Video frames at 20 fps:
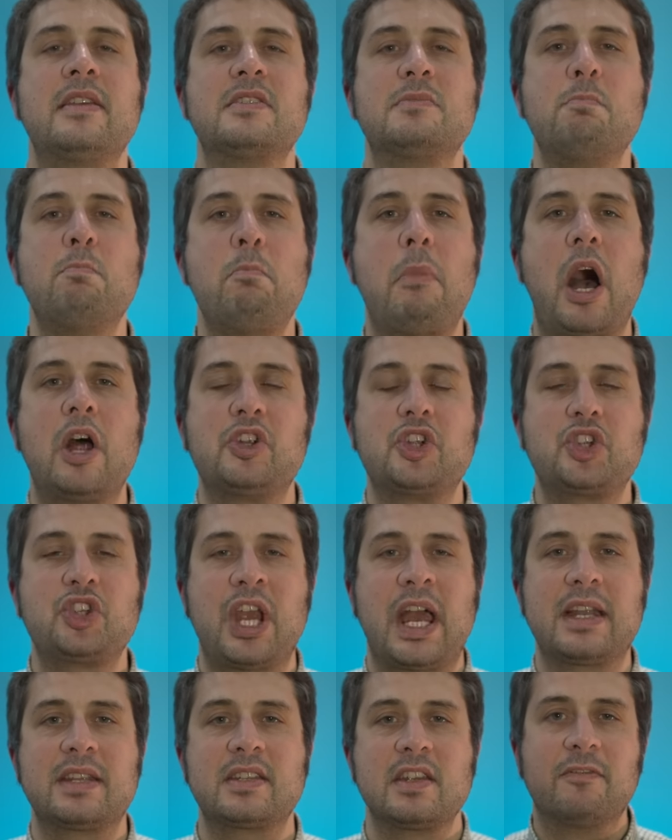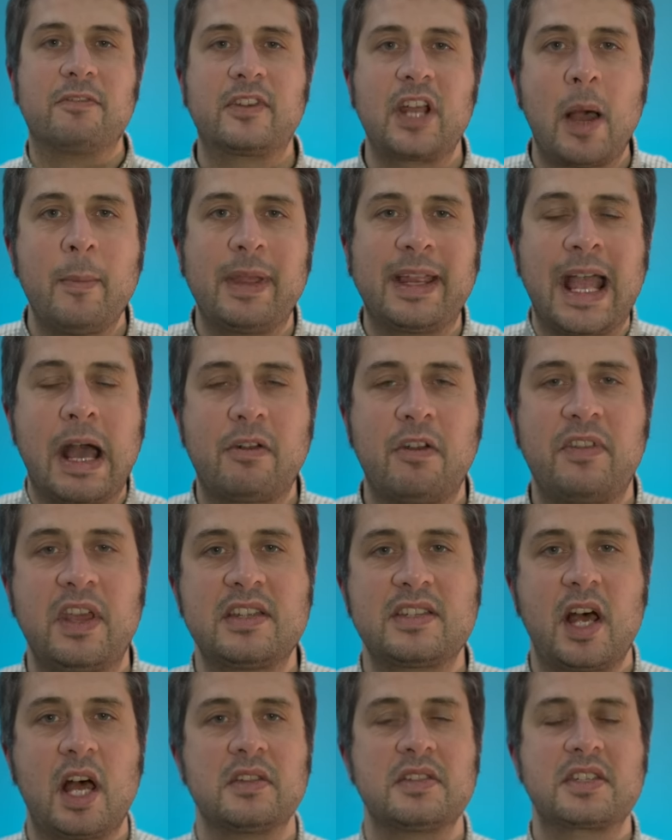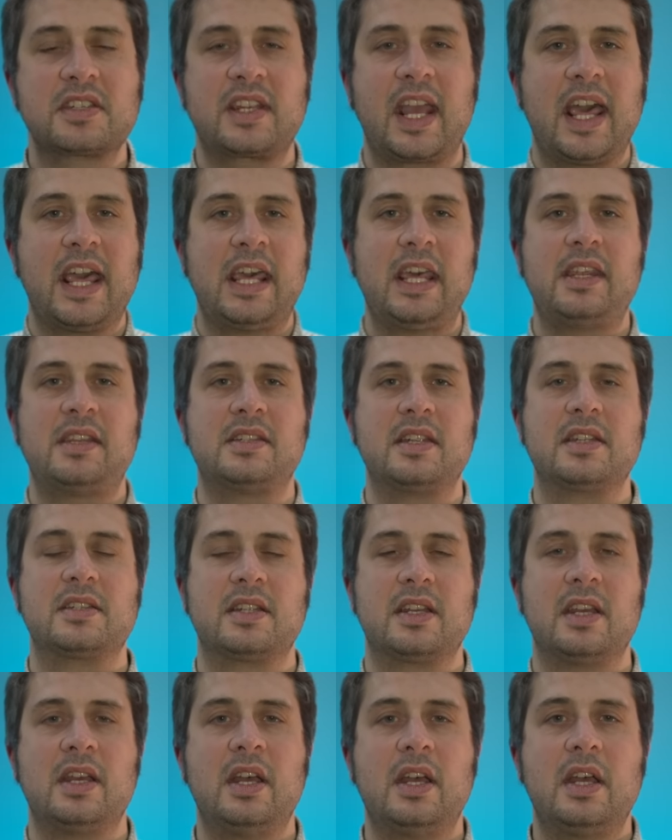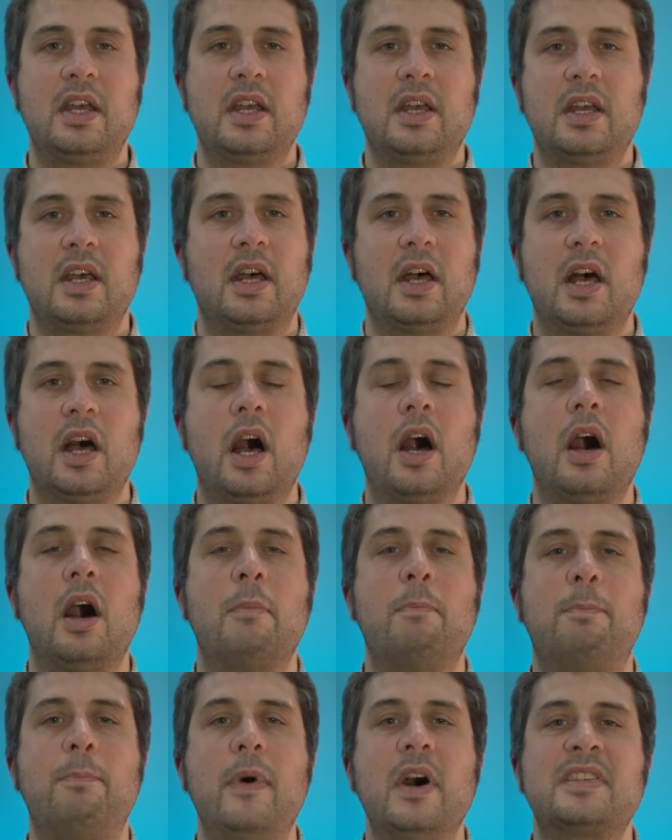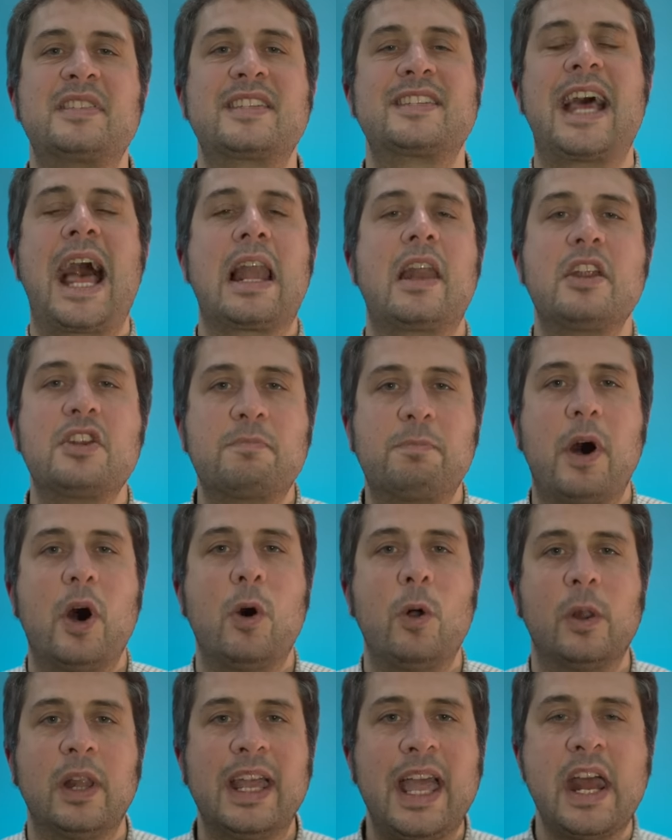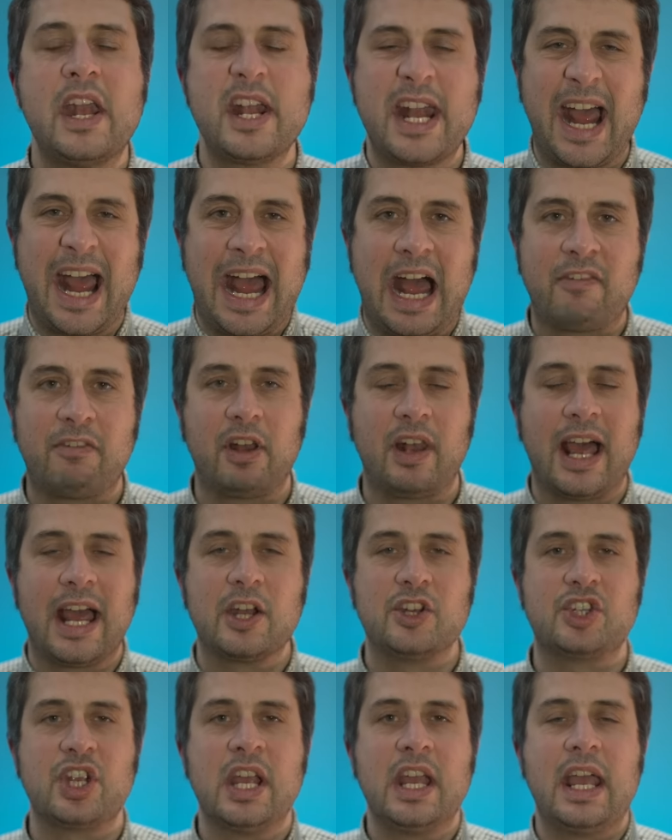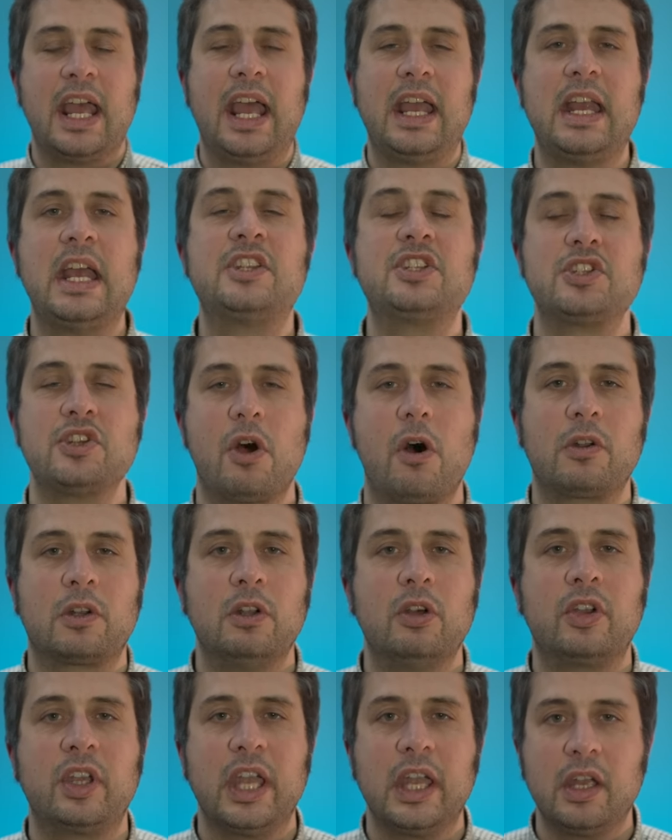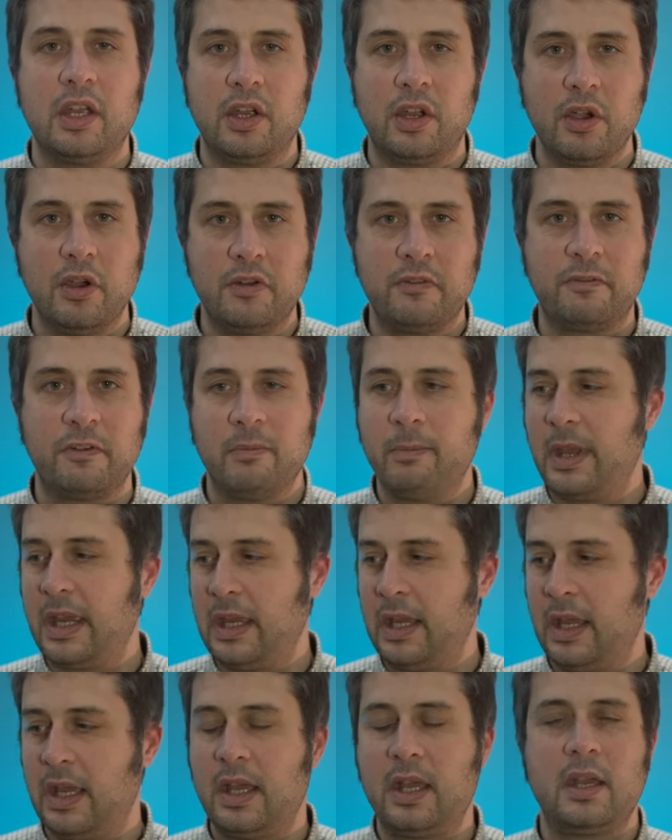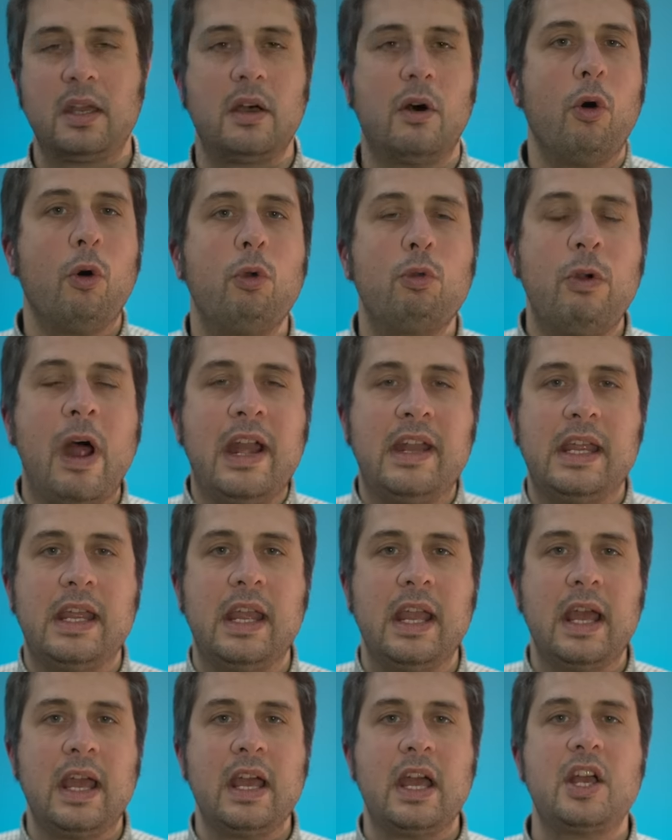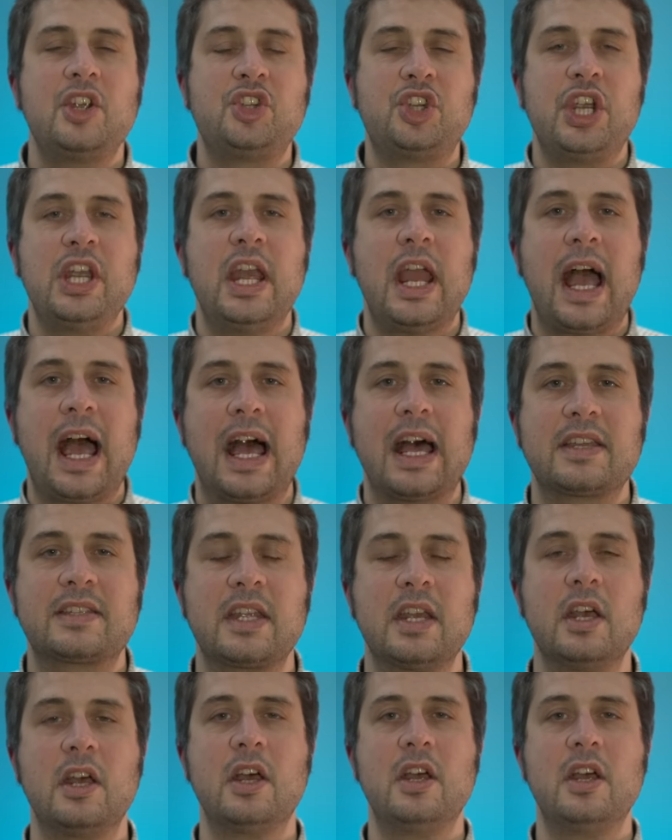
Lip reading: as much chance of coming out of this unscathed as a salad bowl in an avalanche. It's not looking good for me. Already, she has